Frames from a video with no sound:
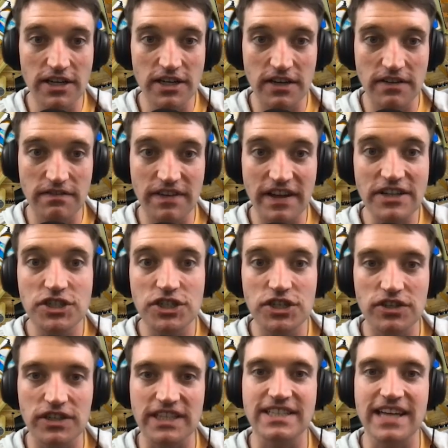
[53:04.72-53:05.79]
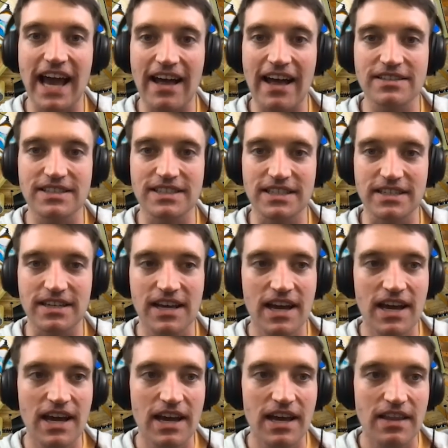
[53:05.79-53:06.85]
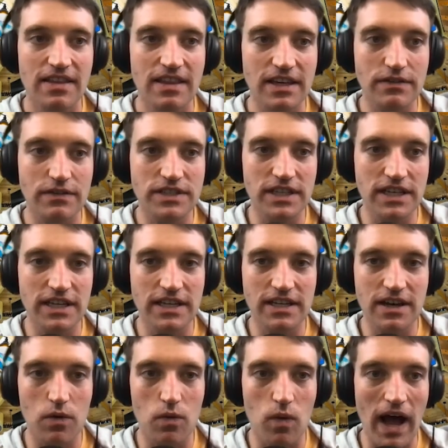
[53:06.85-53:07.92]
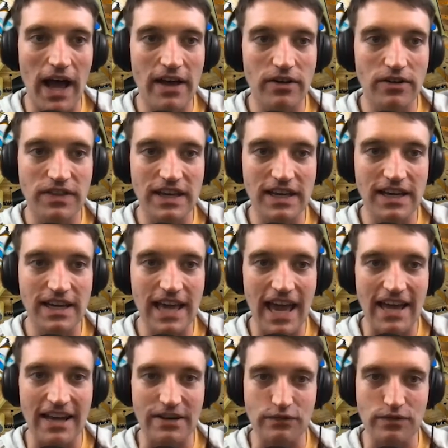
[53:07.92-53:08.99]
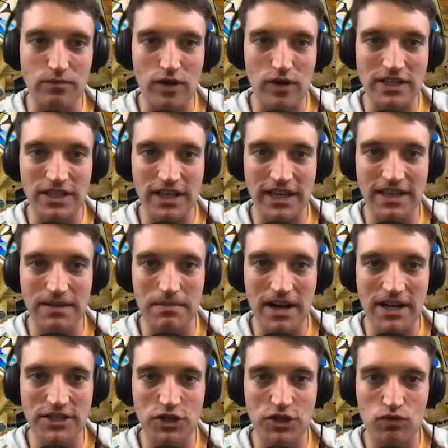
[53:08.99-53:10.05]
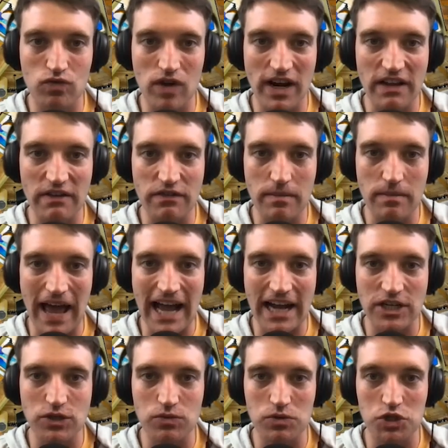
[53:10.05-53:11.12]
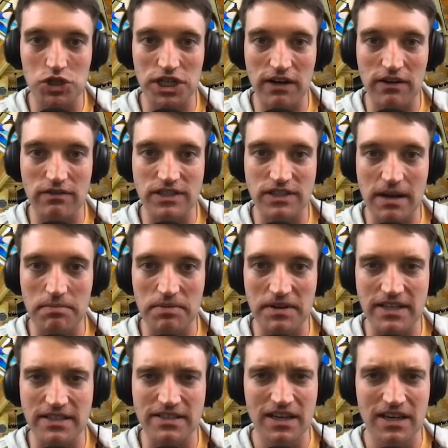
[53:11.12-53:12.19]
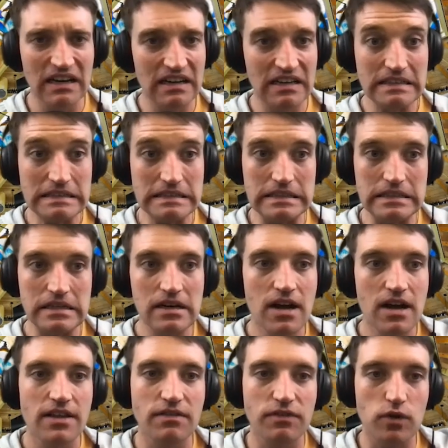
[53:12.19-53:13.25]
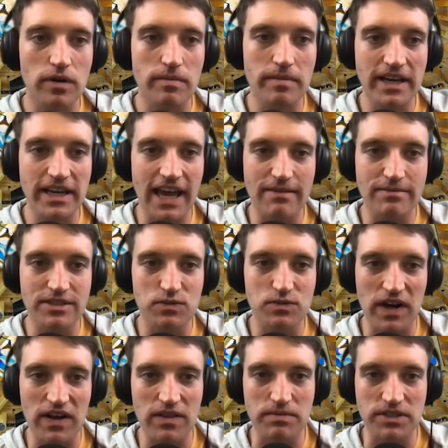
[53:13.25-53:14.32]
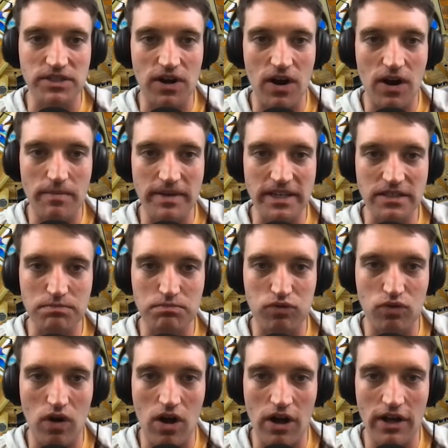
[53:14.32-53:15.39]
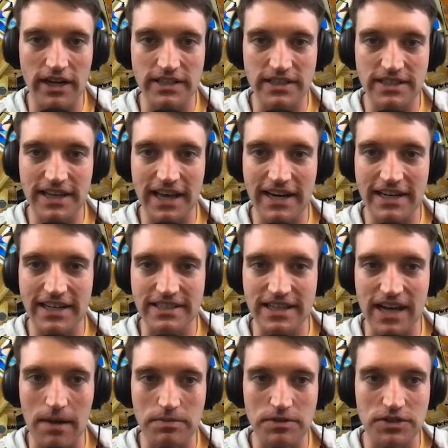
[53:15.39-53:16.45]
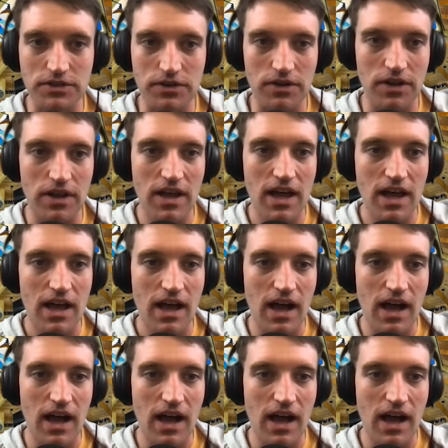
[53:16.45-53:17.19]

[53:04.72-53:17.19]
unconventionally talented. Think you've seen Wild? Think again. From wrestling in the mud to running from actual sheriff's deputies. Ugh. The Florida Man Games is where the bizarre meets brawn and sanity is optional.